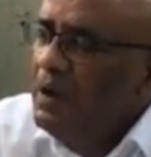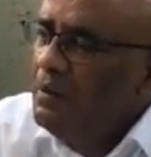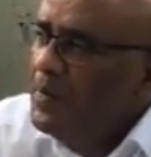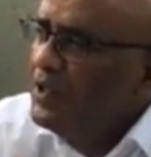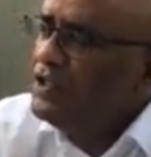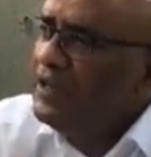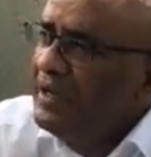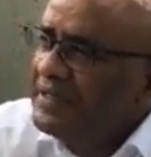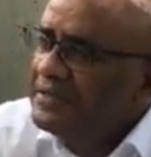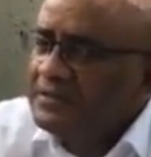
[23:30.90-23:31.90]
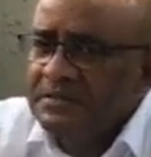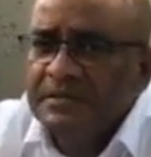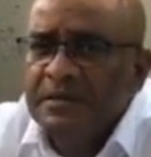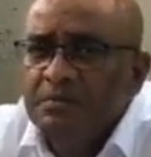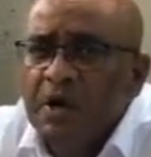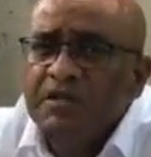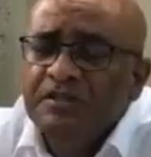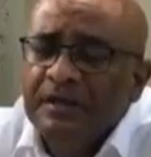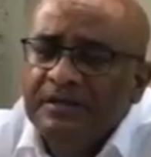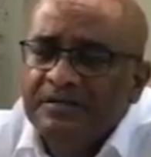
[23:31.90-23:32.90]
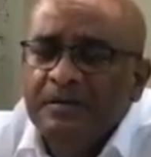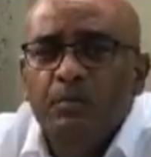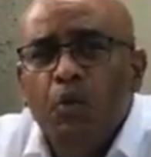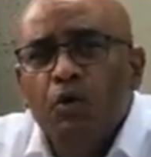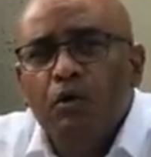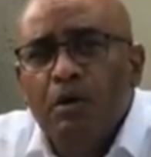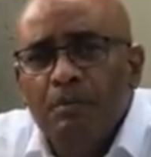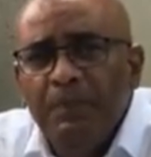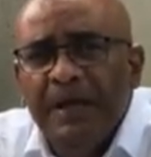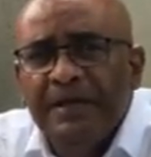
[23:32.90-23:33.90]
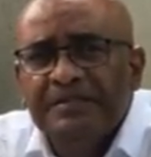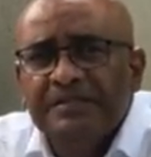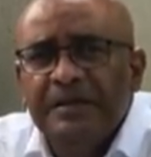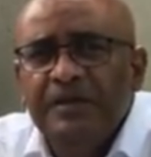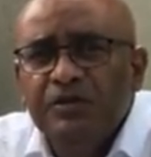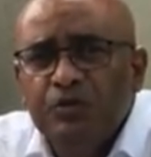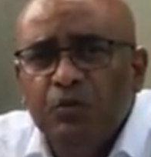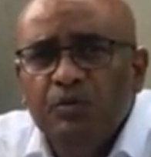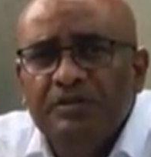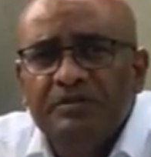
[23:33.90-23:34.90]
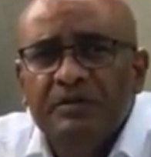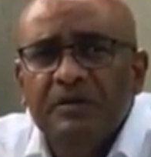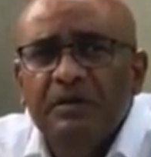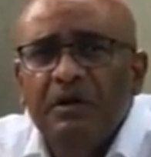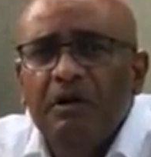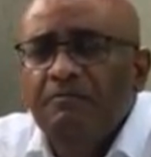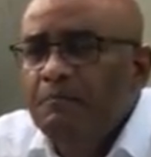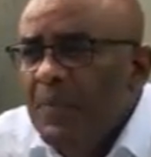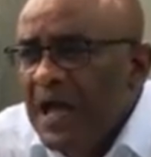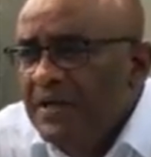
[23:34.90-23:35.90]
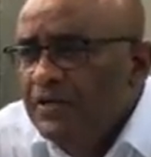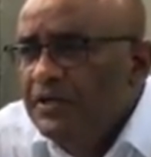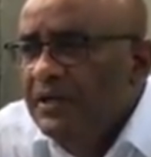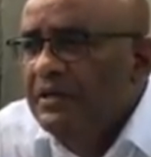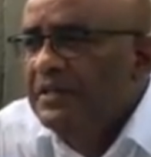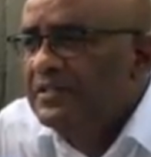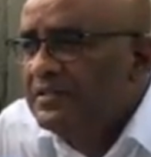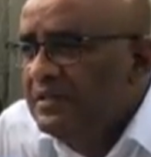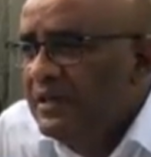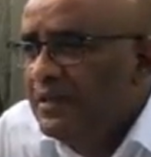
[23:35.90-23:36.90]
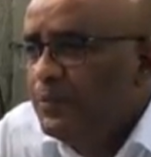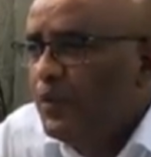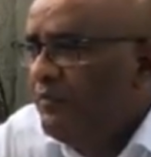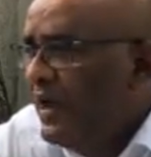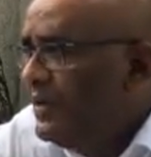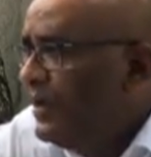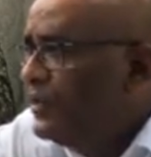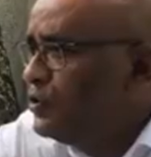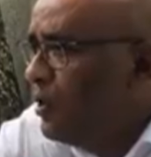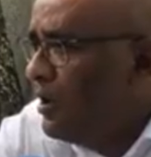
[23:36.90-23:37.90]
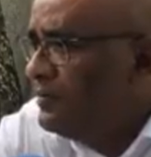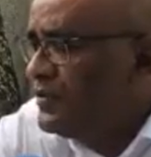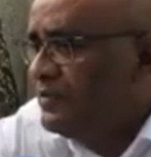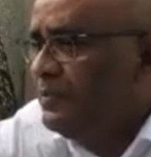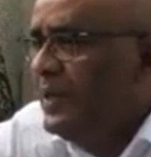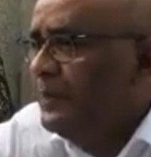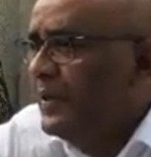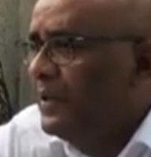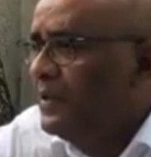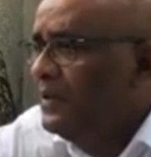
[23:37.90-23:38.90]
Much less the more complex issues of managing this state, providing jobs for people,